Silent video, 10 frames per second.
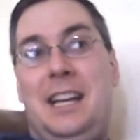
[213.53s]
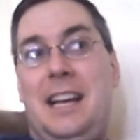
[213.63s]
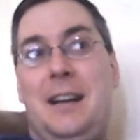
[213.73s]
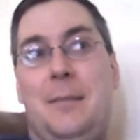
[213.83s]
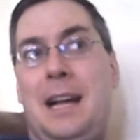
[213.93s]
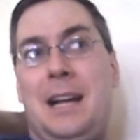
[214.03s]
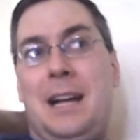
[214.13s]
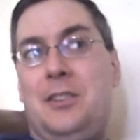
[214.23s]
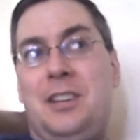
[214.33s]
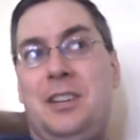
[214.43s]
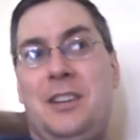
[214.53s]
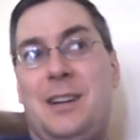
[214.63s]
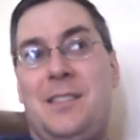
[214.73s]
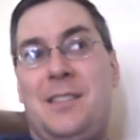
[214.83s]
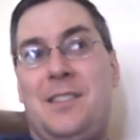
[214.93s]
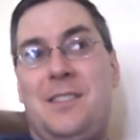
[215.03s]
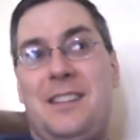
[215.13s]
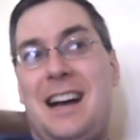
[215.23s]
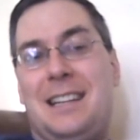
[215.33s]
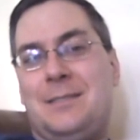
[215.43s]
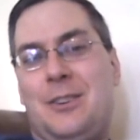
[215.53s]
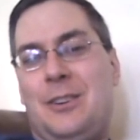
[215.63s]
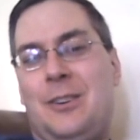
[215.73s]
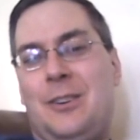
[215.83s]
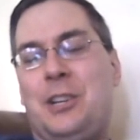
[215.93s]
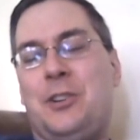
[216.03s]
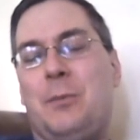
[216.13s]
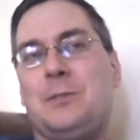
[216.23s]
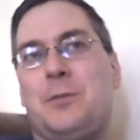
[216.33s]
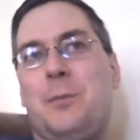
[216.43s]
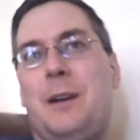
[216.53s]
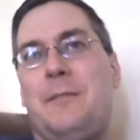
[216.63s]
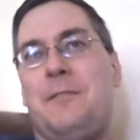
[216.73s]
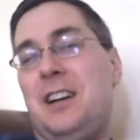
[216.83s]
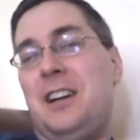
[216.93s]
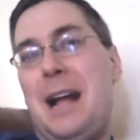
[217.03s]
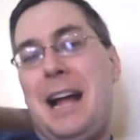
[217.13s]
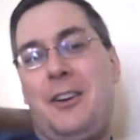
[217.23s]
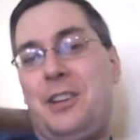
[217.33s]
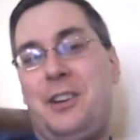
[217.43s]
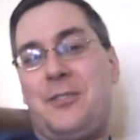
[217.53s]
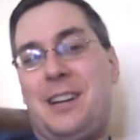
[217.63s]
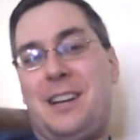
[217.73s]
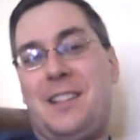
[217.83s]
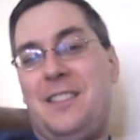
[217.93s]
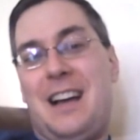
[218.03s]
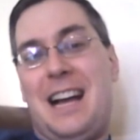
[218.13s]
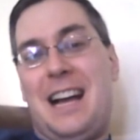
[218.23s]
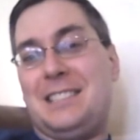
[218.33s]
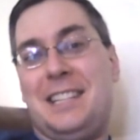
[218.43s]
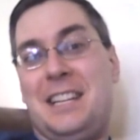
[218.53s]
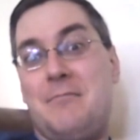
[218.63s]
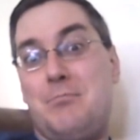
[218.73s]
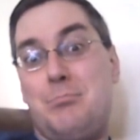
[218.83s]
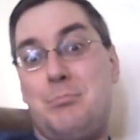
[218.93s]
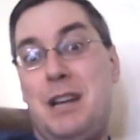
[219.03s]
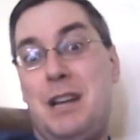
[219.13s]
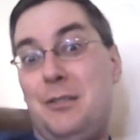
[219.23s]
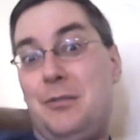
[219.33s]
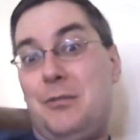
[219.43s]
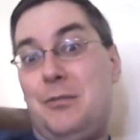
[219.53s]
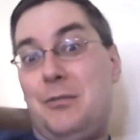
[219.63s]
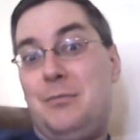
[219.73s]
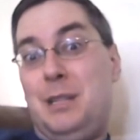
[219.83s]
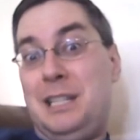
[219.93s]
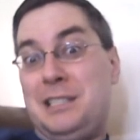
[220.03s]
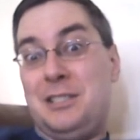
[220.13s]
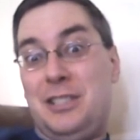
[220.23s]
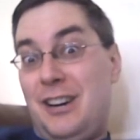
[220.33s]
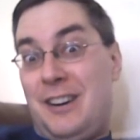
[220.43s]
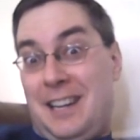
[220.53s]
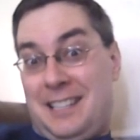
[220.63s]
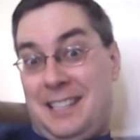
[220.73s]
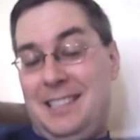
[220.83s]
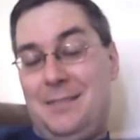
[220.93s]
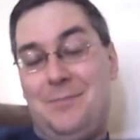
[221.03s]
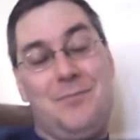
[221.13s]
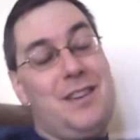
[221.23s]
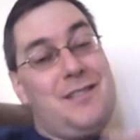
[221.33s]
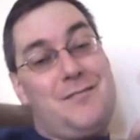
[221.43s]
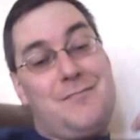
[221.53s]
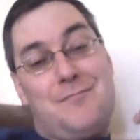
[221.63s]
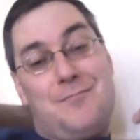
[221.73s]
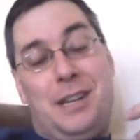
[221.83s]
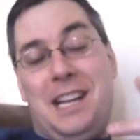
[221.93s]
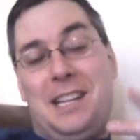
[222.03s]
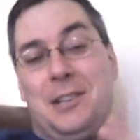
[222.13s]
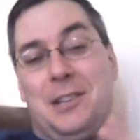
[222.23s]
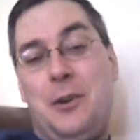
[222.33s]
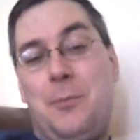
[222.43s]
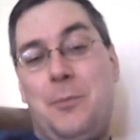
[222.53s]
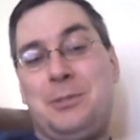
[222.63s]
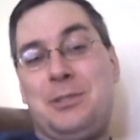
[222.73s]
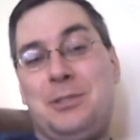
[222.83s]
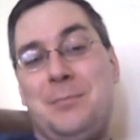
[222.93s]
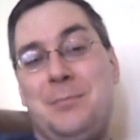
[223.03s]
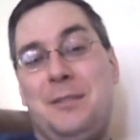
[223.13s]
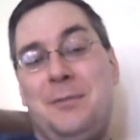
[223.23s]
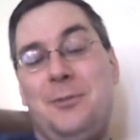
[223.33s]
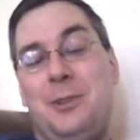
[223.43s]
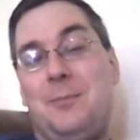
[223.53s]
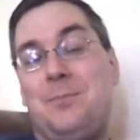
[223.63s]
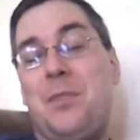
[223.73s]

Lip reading: "And I'm back on the other end of the line." Honky Tonk Man's from Memphis. "I'm back on the other end of the line saying, no, it's not." But he had to go pick up Sheik in Buffalo.